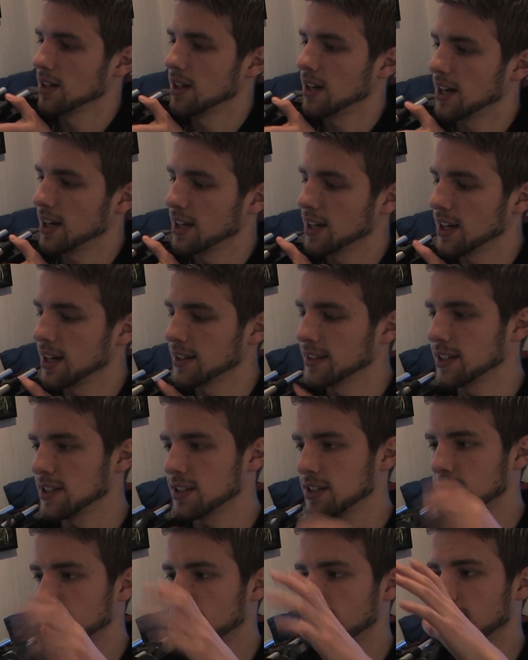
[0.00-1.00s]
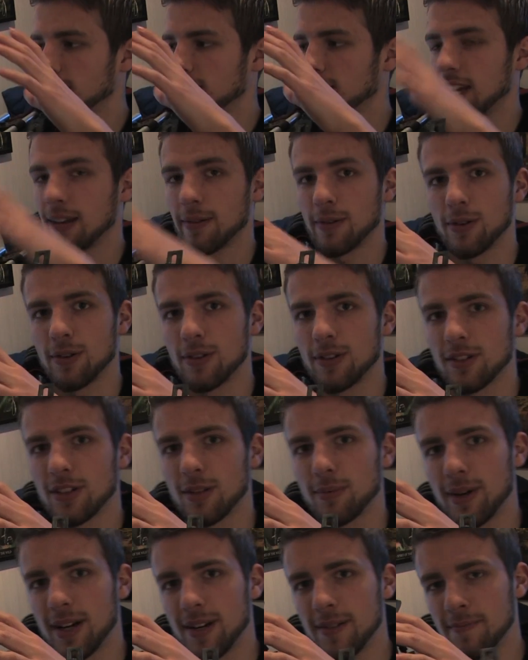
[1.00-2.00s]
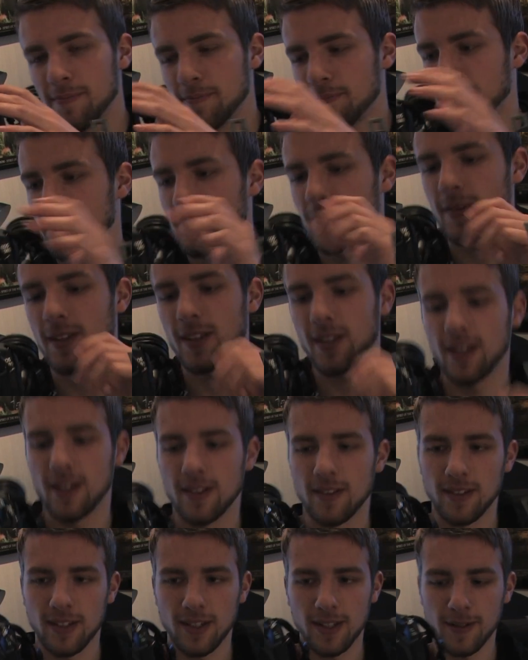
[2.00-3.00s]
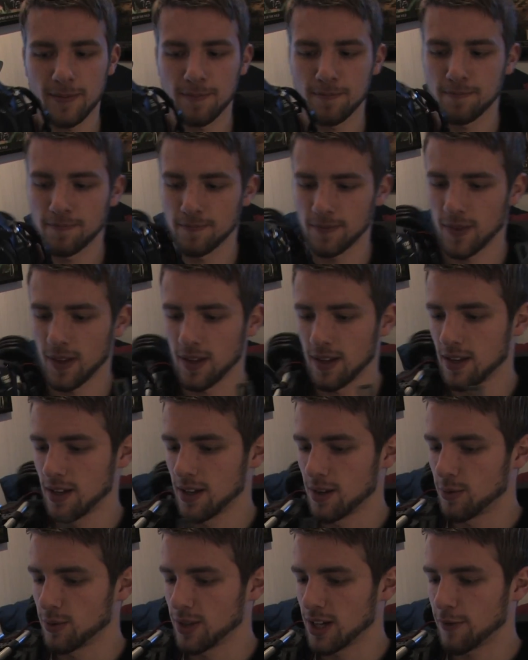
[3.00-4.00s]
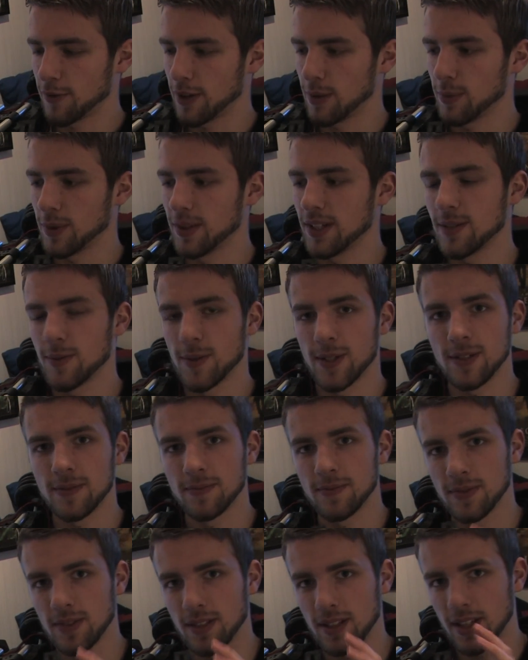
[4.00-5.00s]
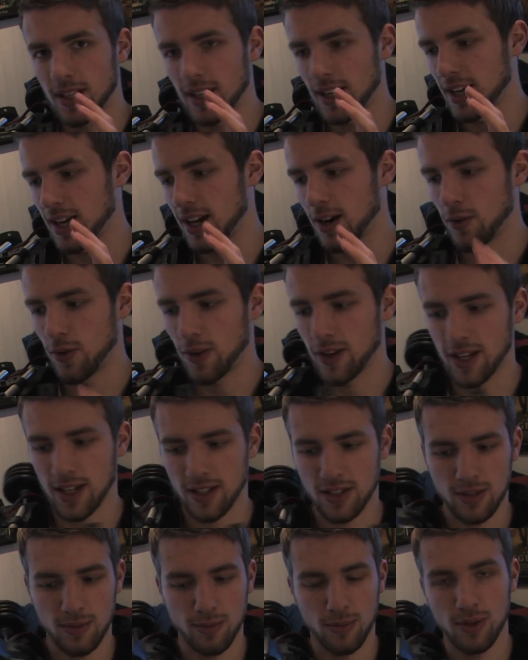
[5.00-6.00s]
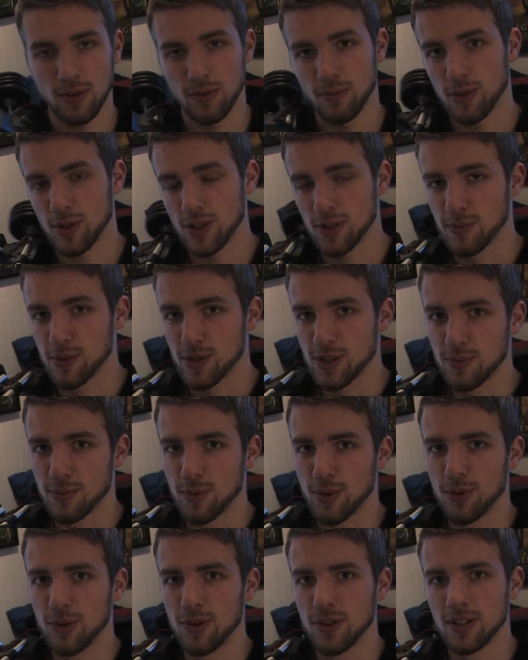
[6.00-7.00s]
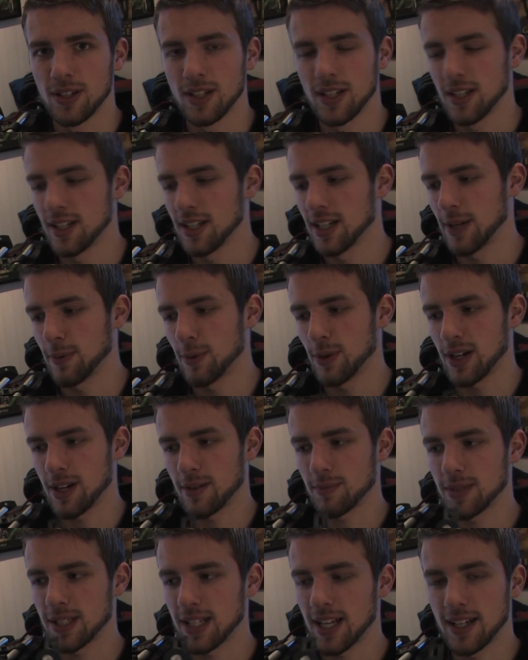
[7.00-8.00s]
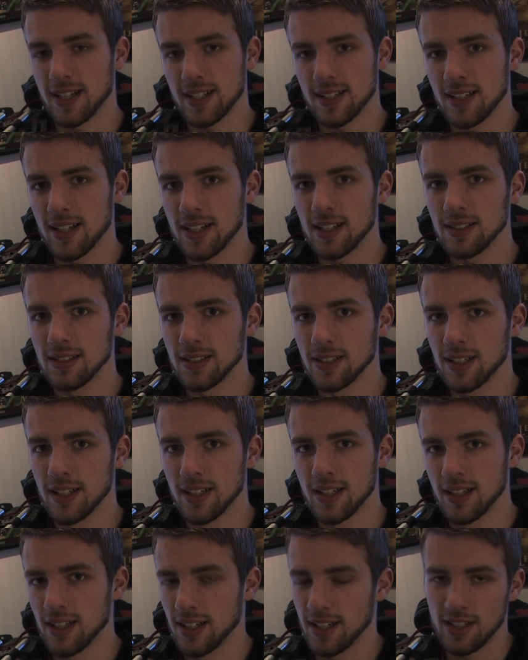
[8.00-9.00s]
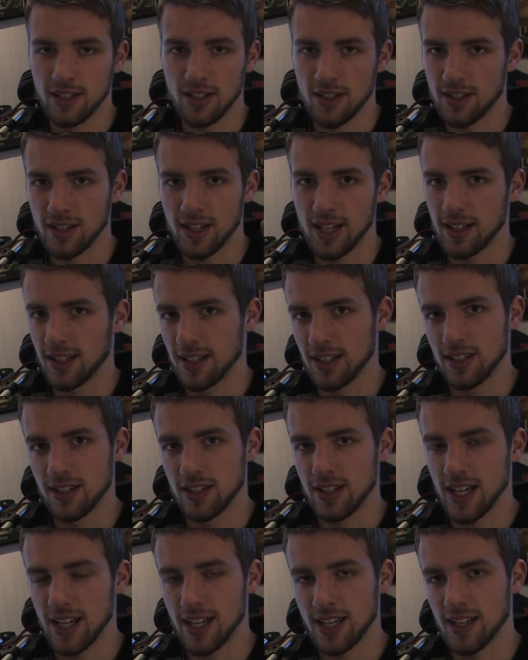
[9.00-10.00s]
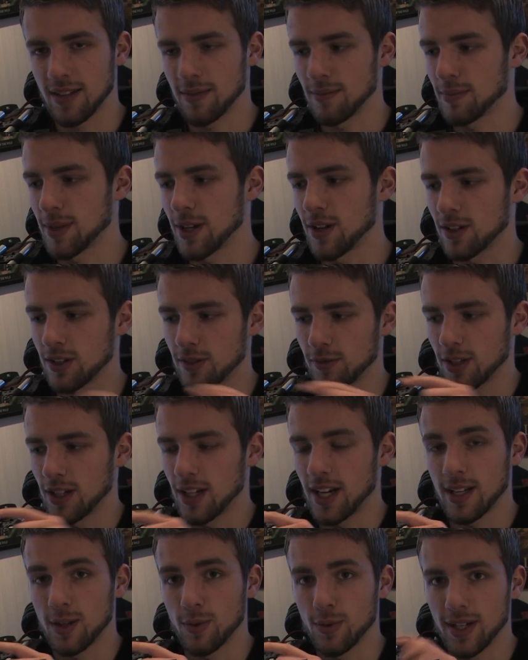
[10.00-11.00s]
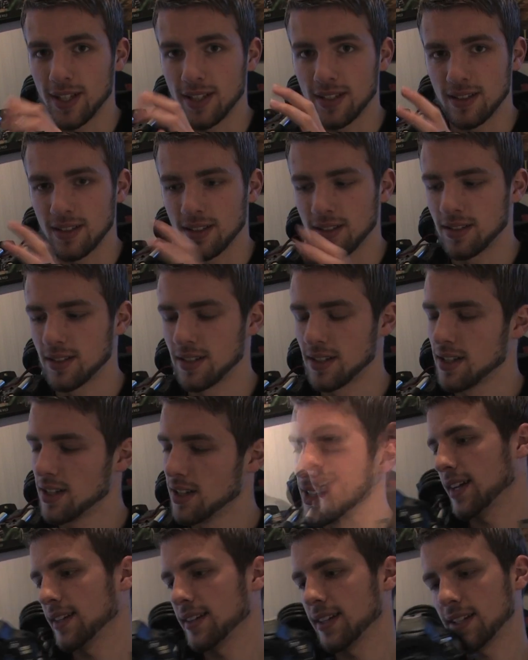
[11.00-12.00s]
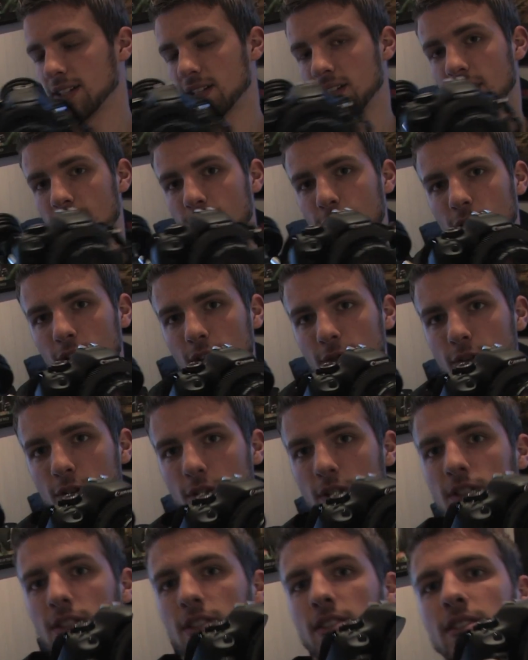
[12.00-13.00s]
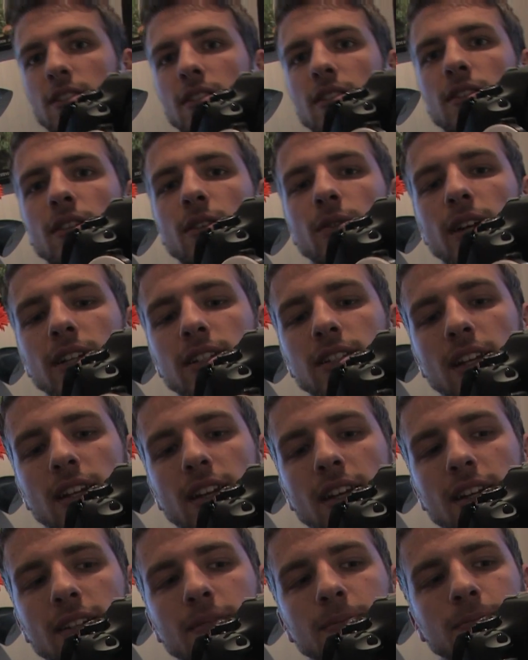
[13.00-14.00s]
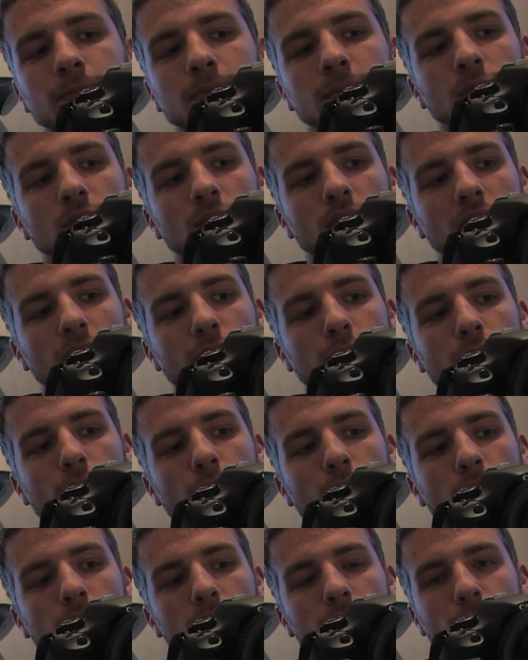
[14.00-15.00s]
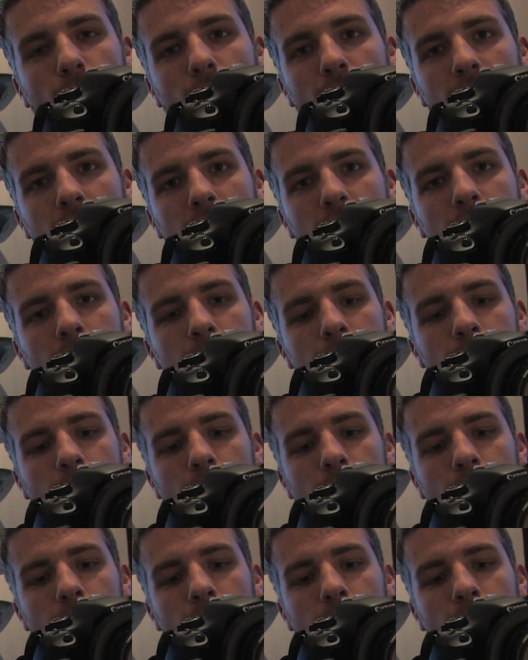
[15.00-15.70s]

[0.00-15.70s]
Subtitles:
I attached my camcorder on top here, and when I film with this one, everything gets much more smooth, and when I'm standing still it doesn't get this shaky because of the lightweight. I attached a follow focus on the right side here, so I can focus more easily.